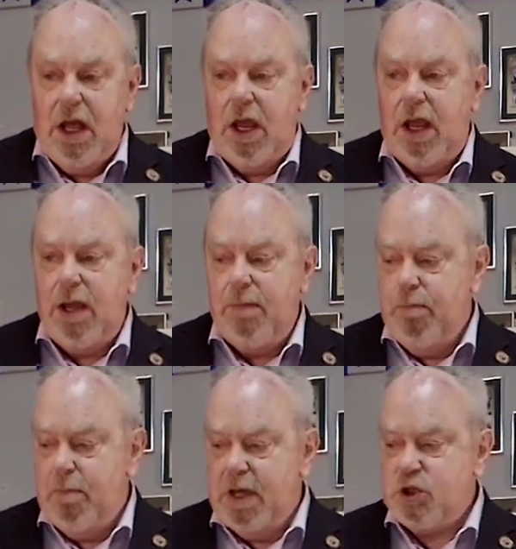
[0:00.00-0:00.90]
a
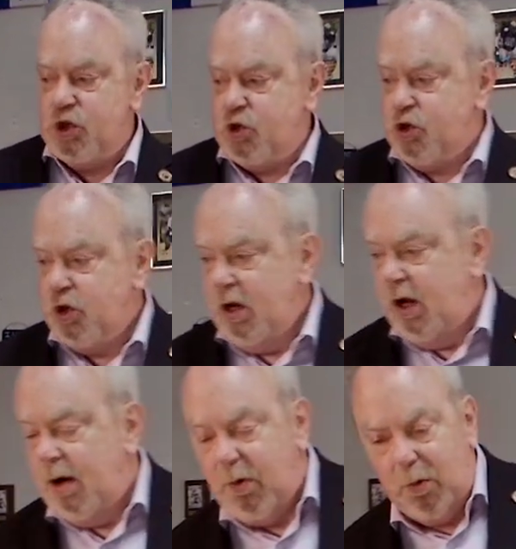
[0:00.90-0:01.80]
message
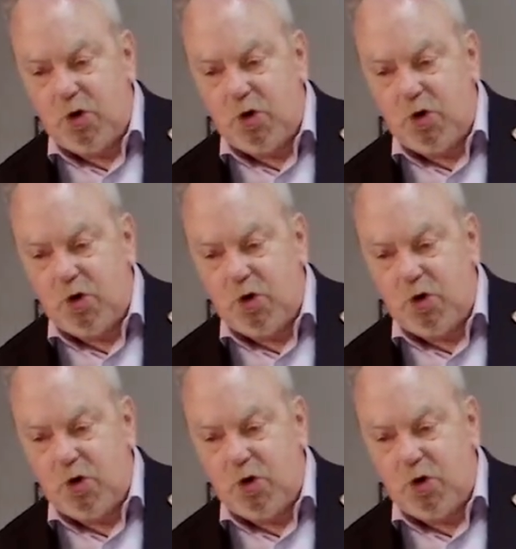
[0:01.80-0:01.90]
when we're